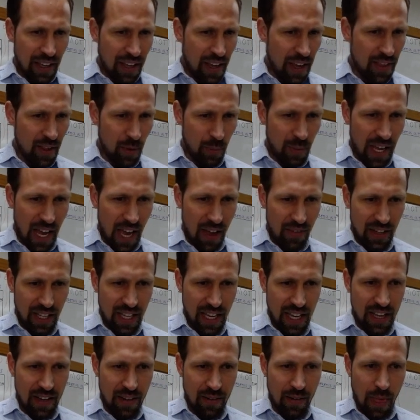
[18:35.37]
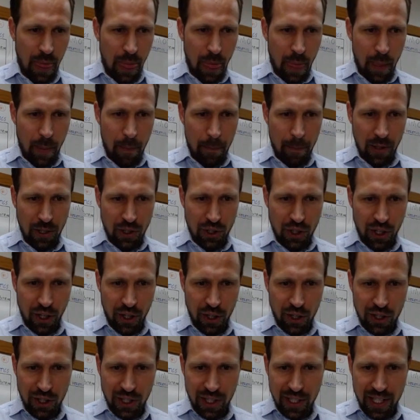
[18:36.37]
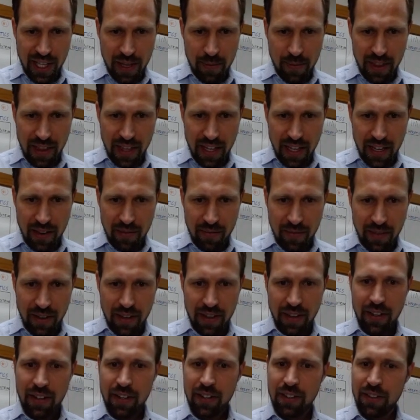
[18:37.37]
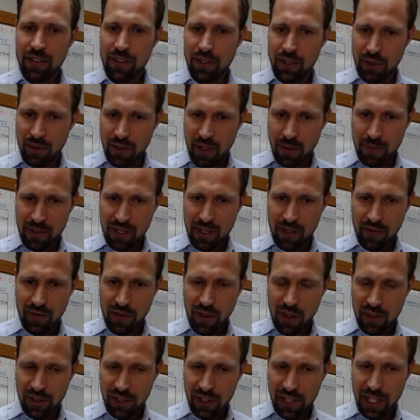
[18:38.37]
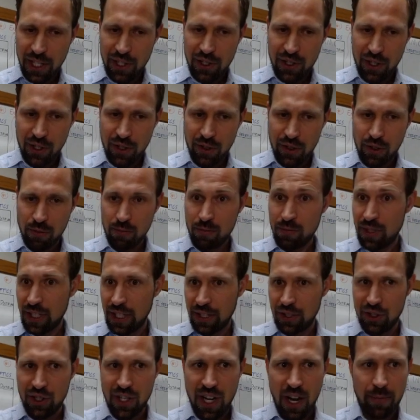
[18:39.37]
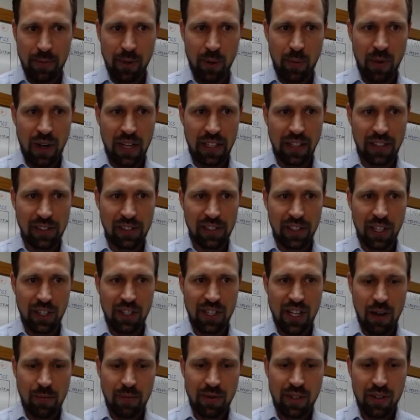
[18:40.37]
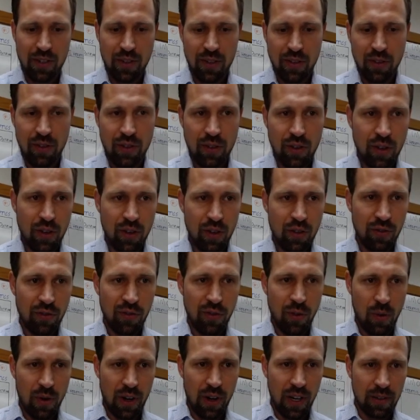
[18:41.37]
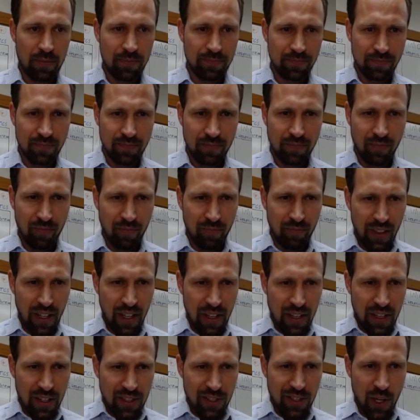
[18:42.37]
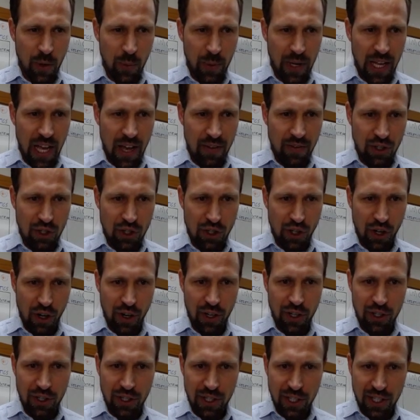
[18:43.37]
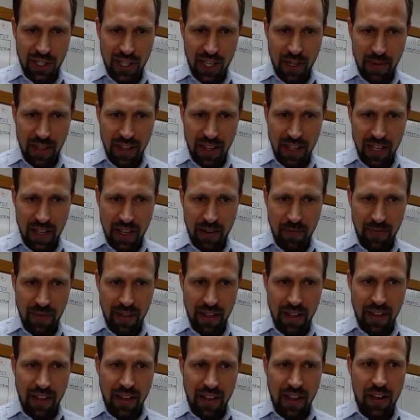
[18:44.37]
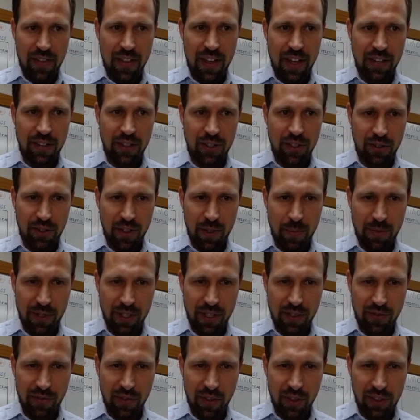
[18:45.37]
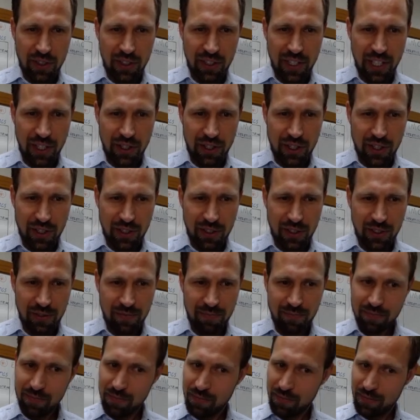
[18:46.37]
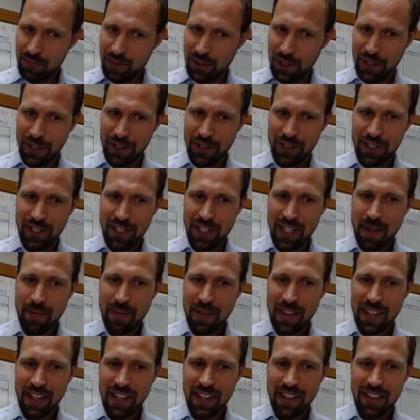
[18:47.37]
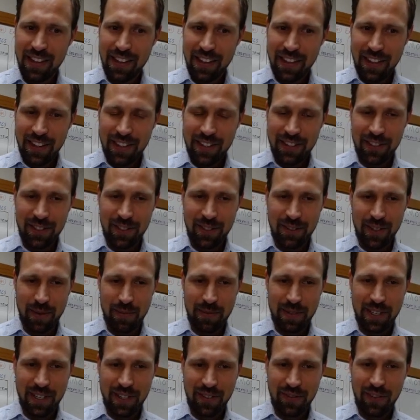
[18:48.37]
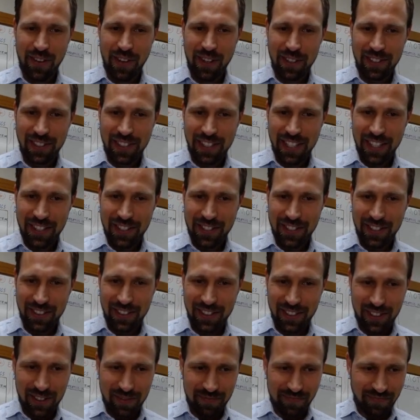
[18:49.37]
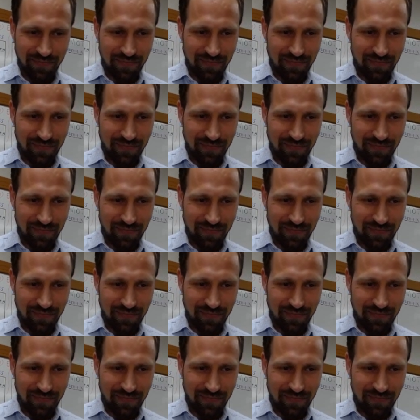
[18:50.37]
And then we have again a charge to Timothy, description of false teachers. So that's chapter 1. Let's look at chapter 4. So here we have a charge to Timothy, and then description of false teachers. Charge to Timothy, description of false teachers.